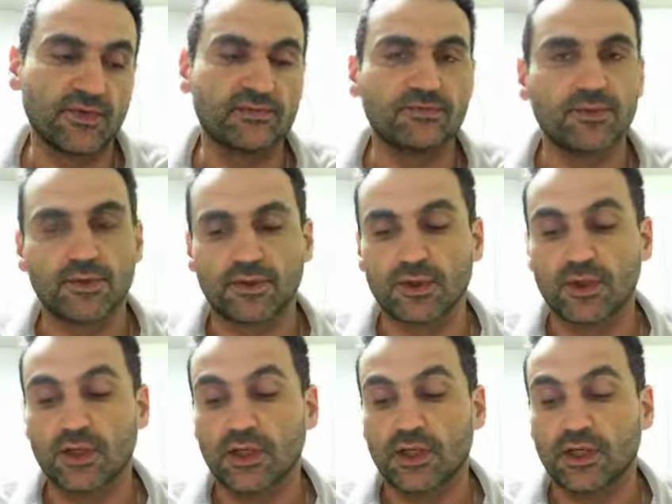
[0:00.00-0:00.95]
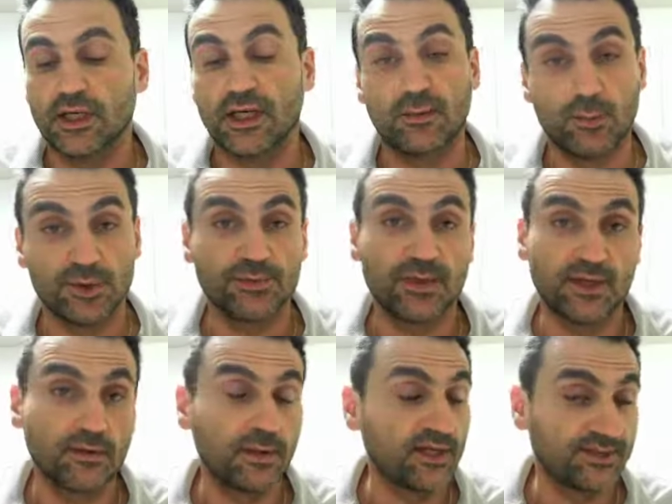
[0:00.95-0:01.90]
this book, which, by
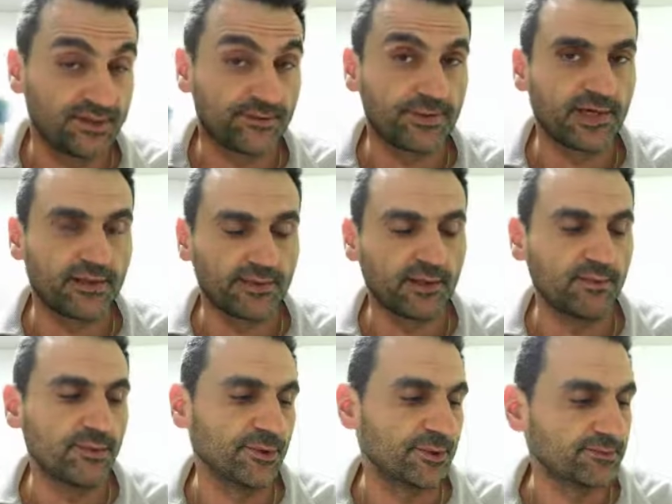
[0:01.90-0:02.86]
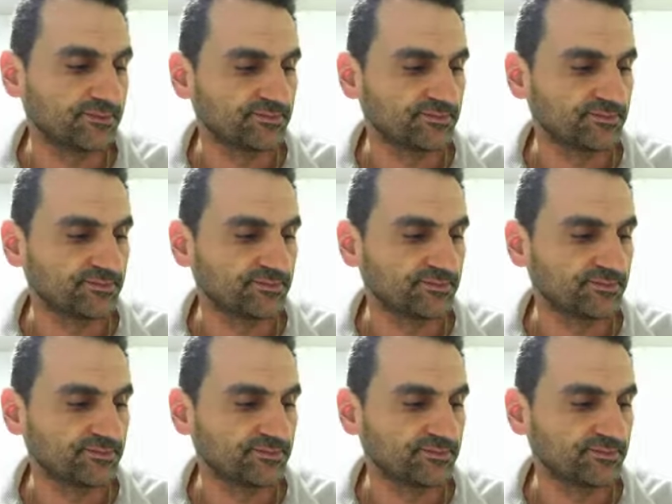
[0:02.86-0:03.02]
the way, is a great, great book.